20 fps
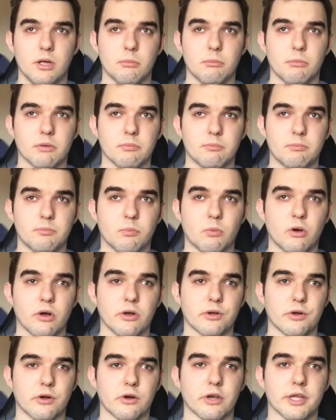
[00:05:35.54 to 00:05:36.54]
my
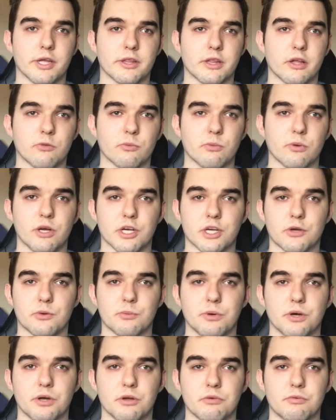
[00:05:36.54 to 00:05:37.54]
work colleague that I was working
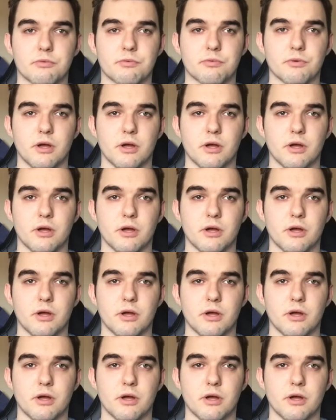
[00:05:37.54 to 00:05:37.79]
with,